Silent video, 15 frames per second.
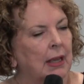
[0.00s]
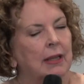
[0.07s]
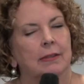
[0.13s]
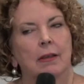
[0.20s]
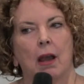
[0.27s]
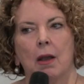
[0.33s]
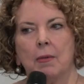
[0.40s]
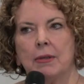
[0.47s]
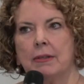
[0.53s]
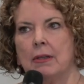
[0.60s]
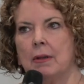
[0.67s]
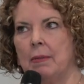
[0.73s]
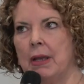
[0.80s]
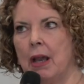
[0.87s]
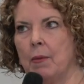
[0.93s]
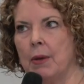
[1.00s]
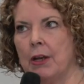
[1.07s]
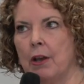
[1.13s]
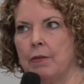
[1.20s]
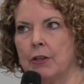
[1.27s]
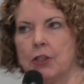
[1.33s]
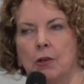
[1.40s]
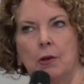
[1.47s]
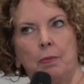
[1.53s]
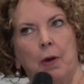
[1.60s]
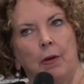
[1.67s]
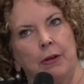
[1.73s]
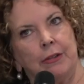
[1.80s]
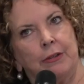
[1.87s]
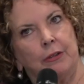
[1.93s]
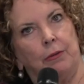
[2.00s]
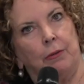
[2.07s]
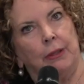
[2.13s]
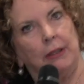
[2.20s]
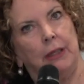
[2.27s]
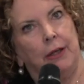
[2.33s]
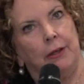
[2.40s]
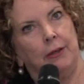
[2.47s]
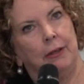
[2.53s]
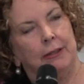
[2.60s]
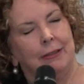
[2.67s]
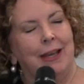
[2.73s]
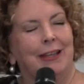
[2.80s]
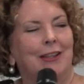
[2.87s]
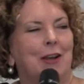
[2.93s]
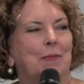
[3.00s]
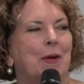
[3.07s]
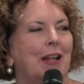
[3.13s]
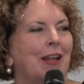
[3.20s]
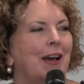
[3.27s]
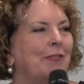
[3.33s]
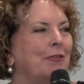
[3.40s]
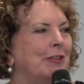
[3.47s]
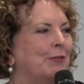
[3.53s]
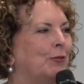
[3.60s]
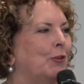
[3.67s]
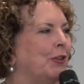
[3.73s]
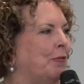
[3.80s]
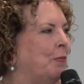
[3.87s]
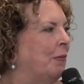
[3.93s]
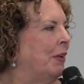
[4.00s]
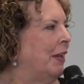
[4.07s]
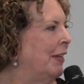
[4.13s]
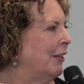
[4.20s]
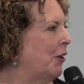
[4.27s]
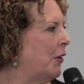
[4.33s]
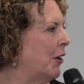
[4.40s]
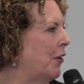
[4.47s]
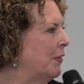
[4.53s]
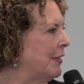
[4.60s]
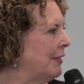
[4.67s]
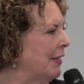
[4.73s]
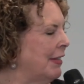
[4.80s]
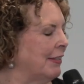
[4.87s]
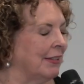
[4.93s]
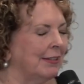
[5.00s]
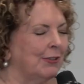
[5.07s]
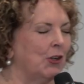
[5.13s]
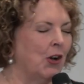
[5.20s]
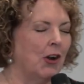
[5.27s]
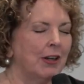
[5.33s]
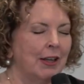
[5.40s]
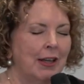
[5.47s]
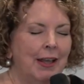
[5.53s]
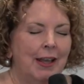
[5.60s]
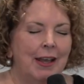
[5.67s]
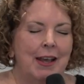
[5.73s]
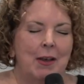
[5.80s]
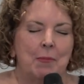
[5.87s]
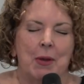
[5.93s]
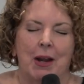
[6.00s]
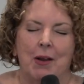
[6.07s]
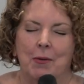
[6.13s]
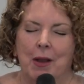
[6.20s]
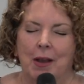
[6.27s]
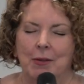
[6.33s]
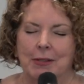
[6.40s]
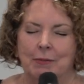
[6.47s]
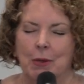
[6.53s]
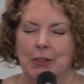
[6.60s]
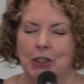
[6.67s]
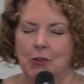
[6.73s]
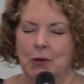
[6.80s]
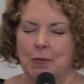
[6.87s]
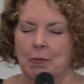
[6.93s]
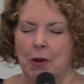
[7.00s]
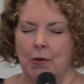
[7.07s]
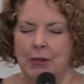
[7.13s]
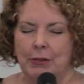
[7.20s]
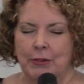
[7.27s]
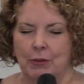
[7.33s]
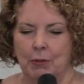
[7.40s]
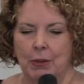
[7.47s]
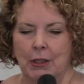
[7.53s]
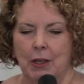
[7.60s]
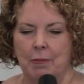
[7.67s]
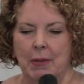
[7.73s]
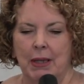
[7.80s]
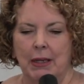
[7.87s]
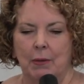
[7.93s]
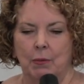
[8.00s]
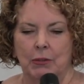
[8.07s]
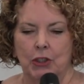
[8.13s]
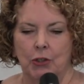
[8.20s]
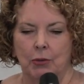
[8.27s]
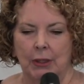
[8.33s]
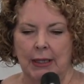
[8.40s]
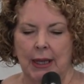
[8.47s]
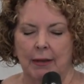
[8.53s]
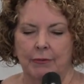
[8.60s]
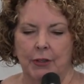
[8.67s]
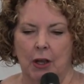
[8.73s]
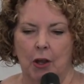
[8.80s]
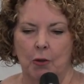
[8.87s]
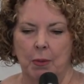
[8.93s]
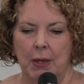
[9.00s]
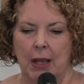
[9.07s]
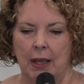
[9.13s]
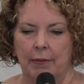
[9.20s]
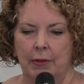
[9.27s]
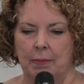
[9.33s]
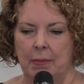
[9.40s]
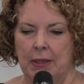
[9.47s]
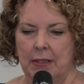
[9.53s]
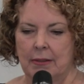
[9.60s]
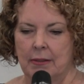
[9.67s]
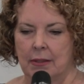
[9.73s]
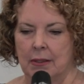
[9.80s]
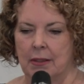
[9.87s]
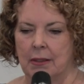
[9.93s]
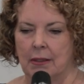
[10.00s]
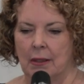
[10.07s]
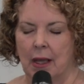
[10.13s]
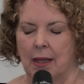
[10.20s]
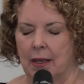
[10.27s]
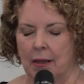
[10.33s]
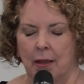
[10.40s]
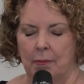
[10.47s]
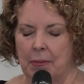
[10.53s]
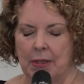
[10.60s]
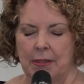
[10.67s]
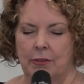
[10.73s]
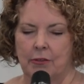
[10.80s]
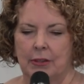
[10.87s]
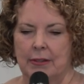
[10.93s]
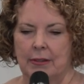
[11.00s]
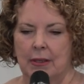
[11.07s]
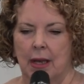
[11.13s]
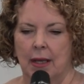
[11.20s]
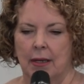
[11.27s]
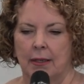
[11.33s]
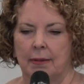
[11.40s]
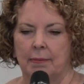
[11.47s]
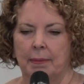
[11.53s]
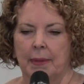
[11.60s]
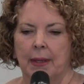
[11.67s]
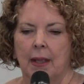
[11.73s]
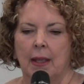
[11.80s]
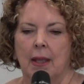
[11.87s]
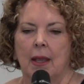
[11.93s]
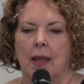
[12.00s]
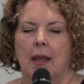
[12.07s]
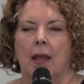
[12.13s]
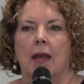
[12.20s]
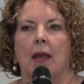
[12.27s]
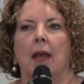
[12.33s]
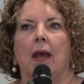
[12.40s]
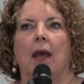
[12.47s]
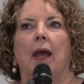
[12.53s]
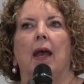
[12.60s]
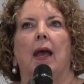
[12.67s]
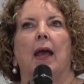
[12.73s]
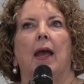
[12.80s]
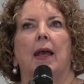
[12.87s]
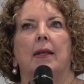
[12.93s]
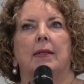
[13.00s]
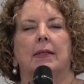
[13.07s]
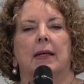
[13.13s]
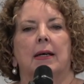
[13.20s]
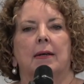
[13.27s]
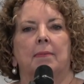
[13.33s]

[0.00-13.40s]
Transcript: So I went over to a Morris Cirillo. So like my life is full of going overseas. It's not. But I went to a Morris Cirillo meeting shortly after Open Heaven ministry started. And